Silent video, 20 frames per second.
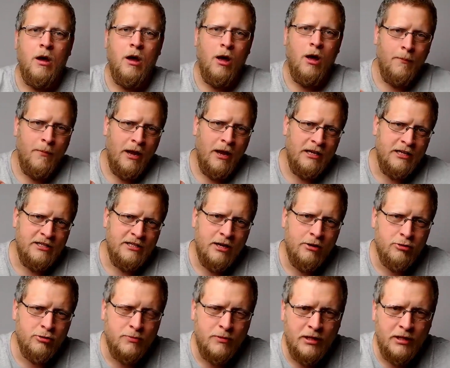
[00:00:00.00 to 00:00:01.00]
and he
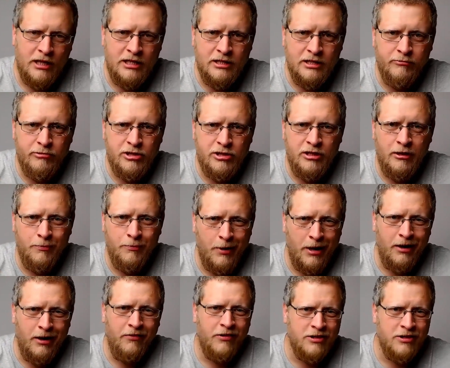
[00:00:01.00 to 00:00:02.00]
tells me that he's in receipt of
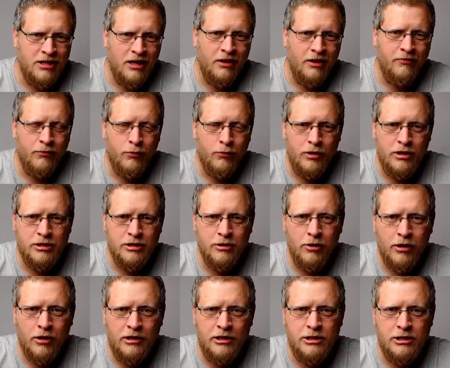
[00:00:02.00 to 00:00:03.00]
benefits, therefore he's
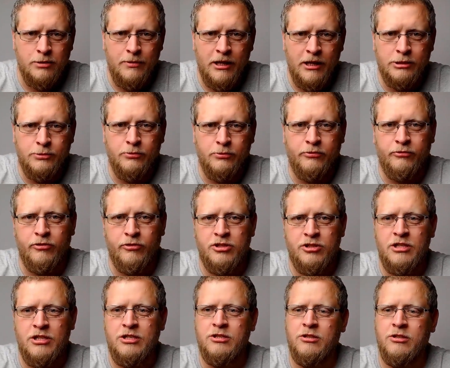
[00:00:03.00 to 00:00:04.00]
likely to be eligible for
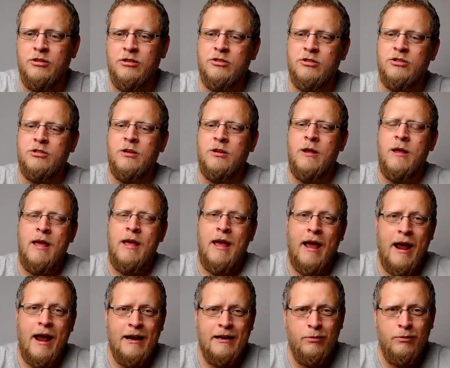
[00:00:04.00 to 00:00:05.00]
assistance,
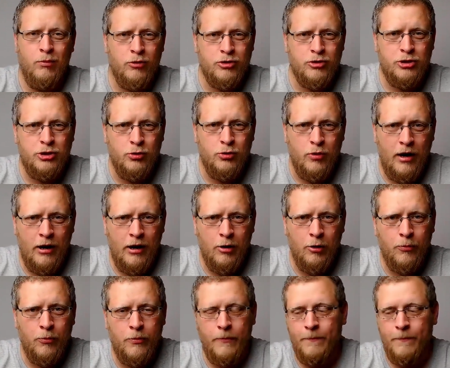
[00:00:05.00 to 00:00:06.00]
and he wants your
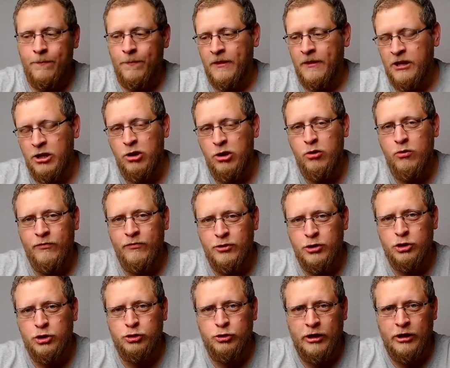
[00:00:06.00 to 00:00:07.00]
help. You've
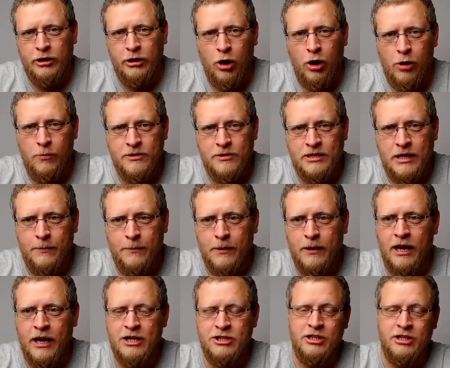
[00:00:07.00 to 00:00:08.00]
just triggered a homeless
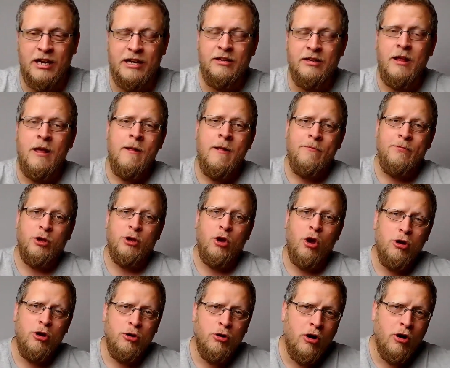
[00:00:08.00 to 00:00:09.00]
application. And the
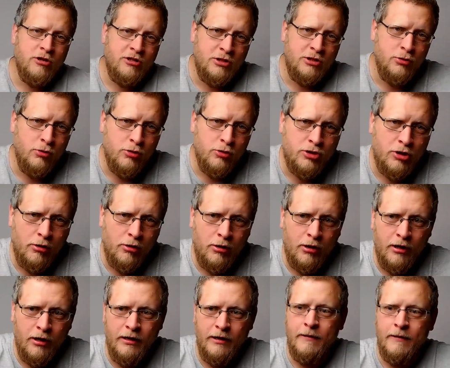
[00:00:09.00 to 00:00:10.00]
code of guidance is also
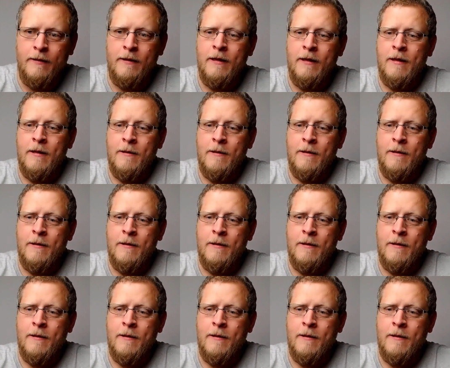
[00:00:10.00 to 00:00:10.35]
clear,